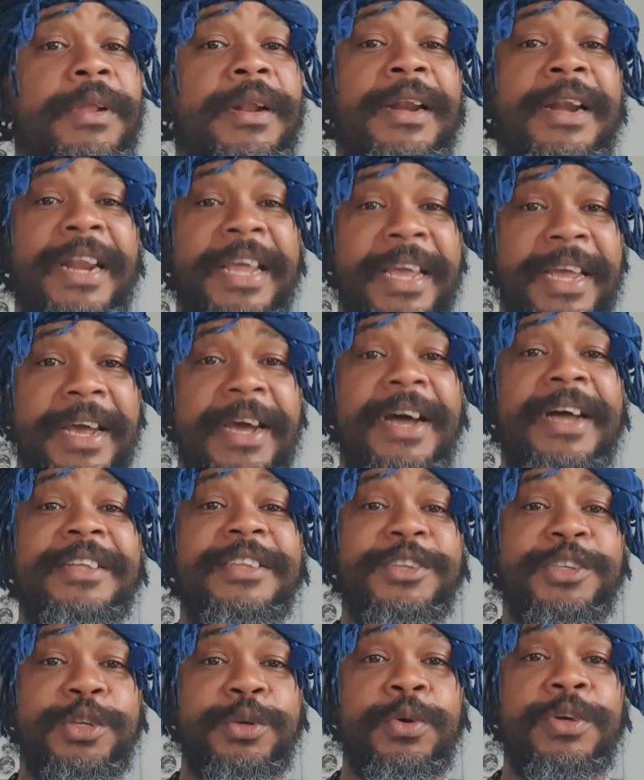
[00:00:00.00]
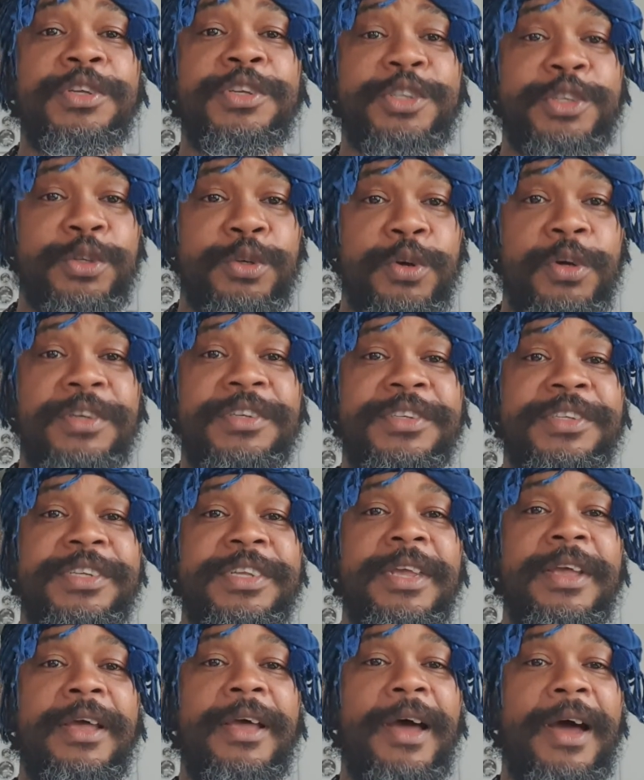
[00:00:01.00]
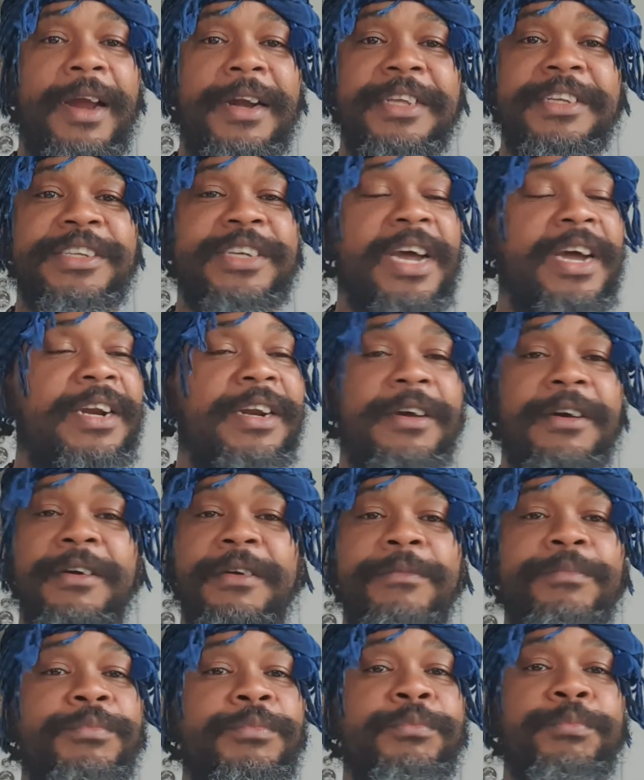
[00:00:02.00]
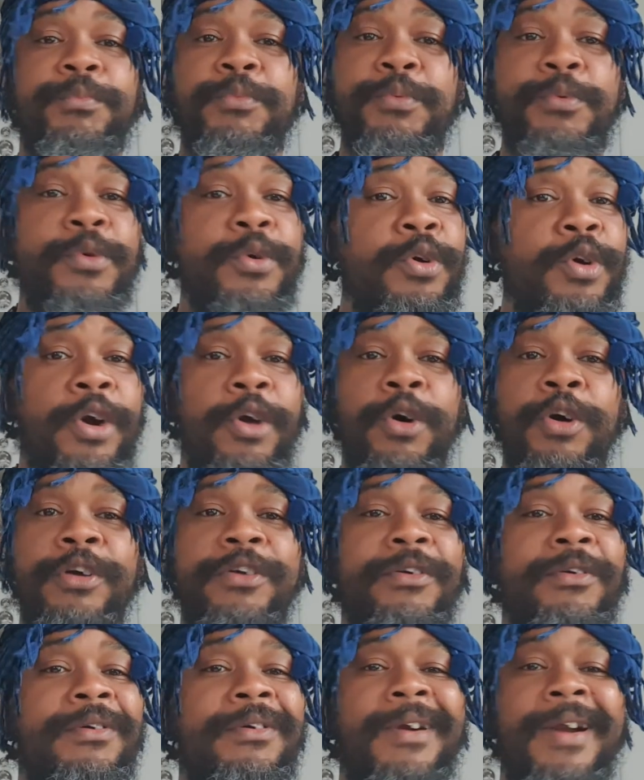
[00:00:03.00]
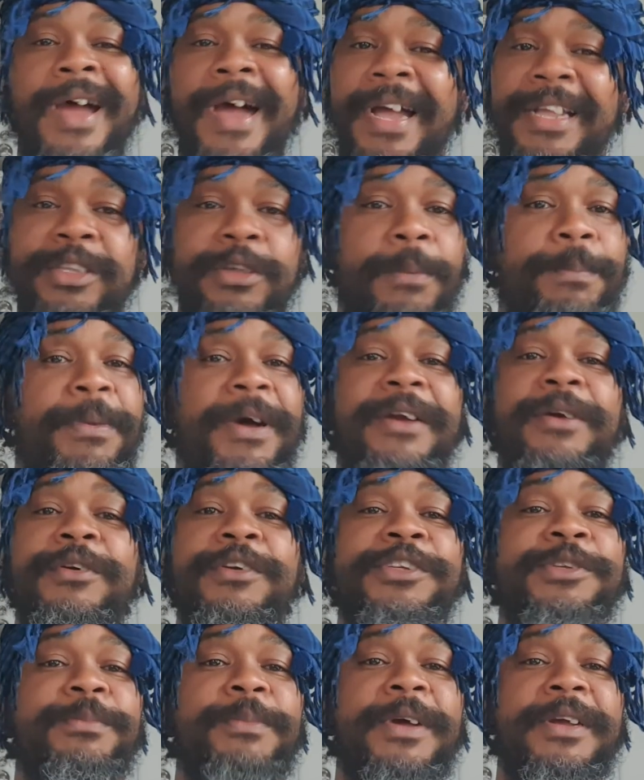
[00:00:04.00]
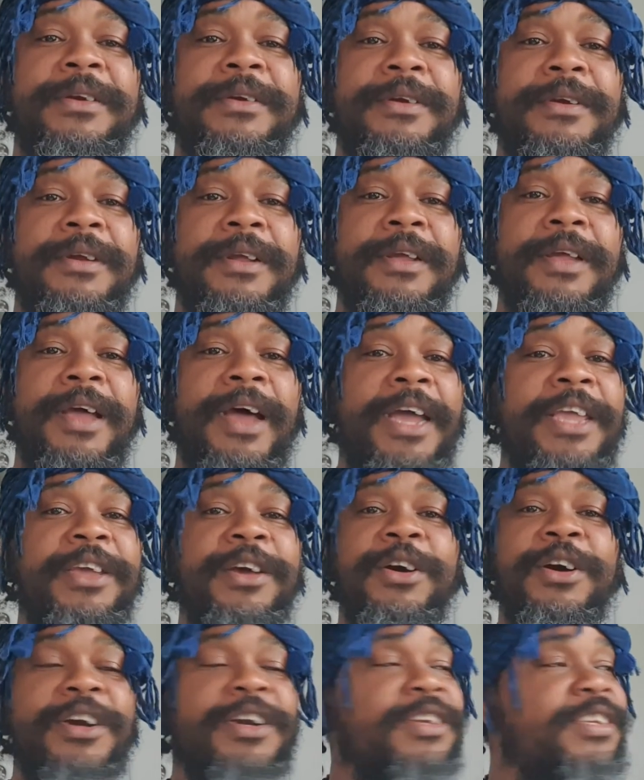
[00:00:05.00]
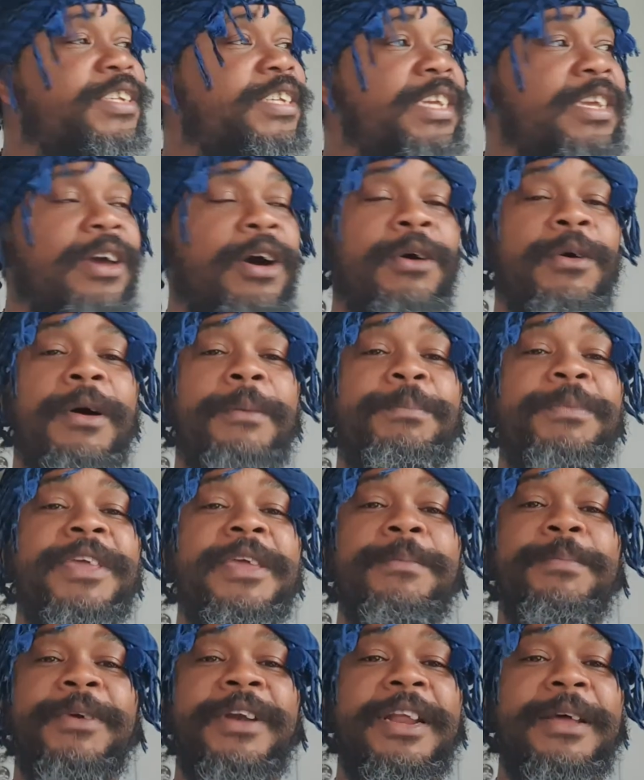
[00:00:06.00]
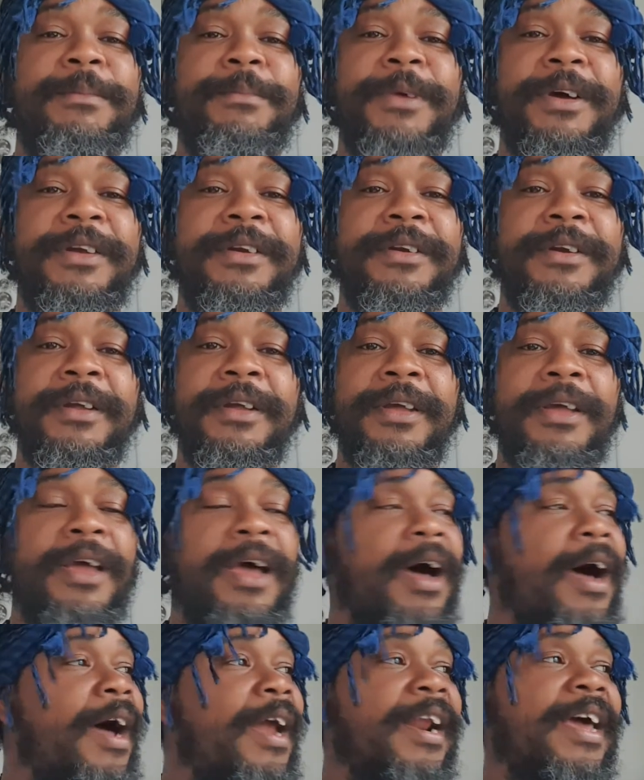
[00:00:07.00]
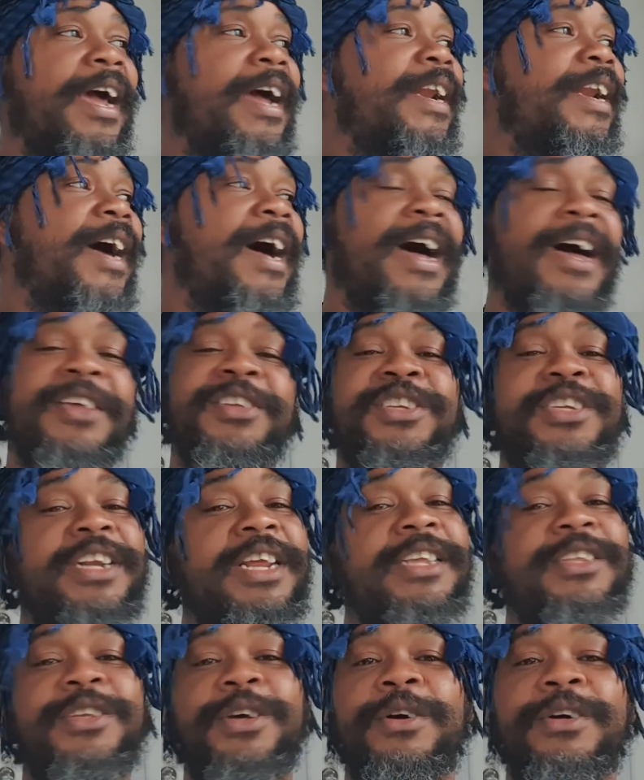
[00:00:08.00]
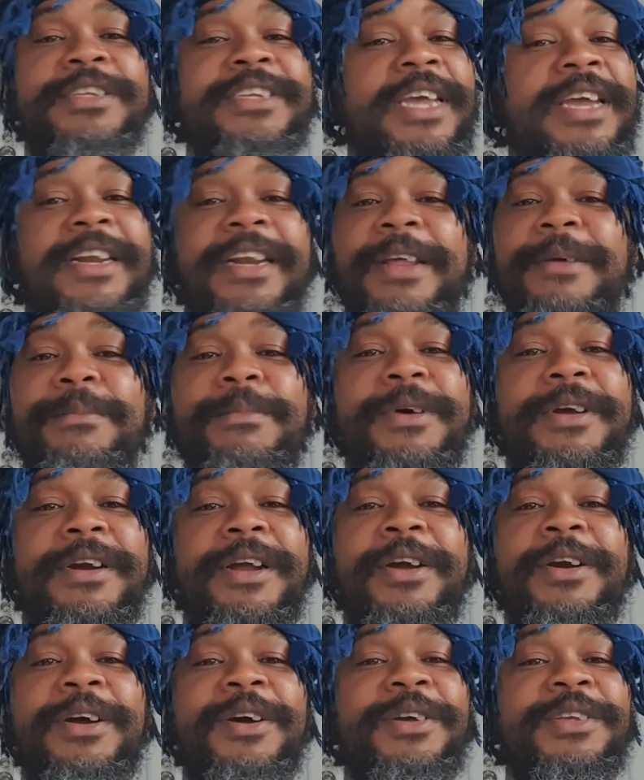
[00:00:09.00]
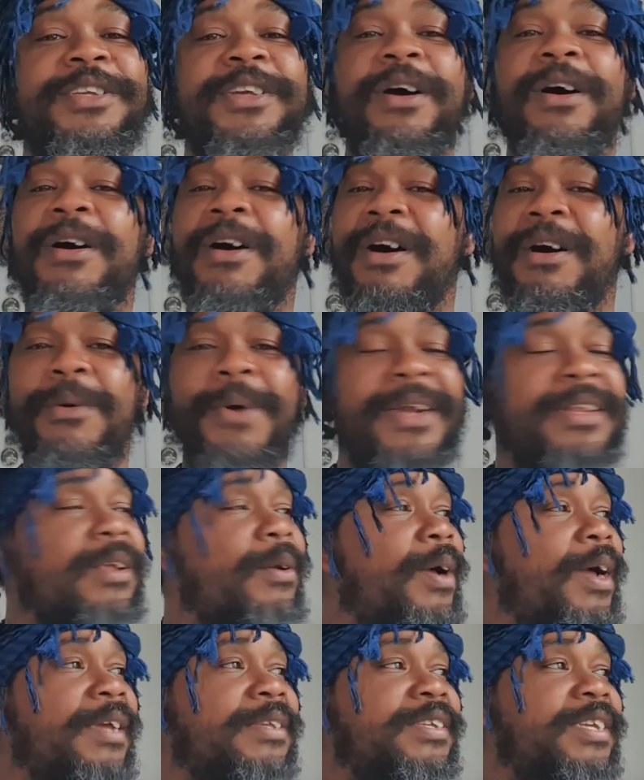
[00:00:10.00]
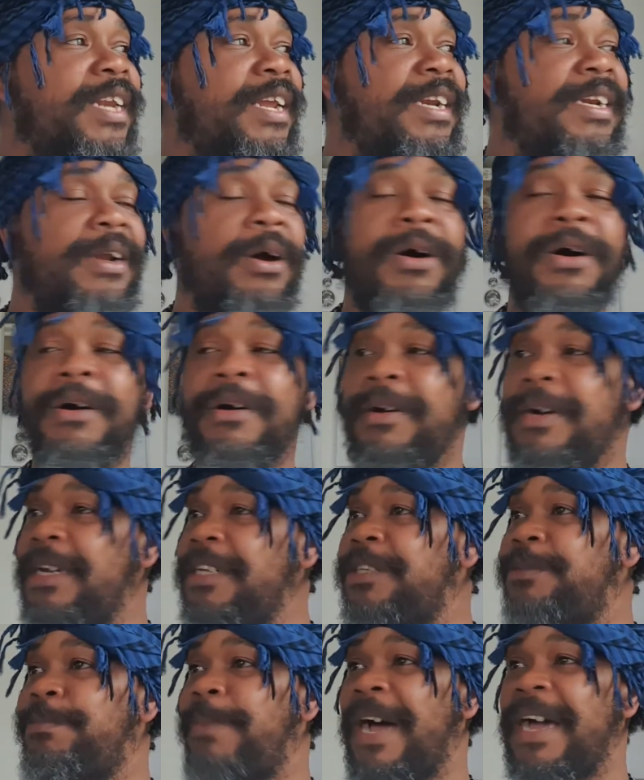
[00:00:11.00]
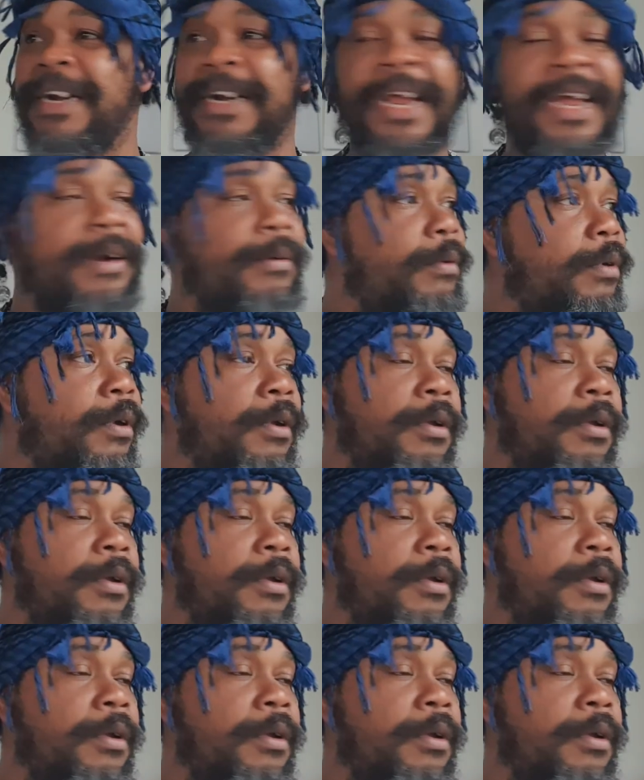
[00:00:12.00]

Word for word: lay on sore strokes and is gonna pull out wrath upon us, man and you're gonna see our people them man all kind of accidents are gonna take them man and I'm gonna say oh what accident oh this bad that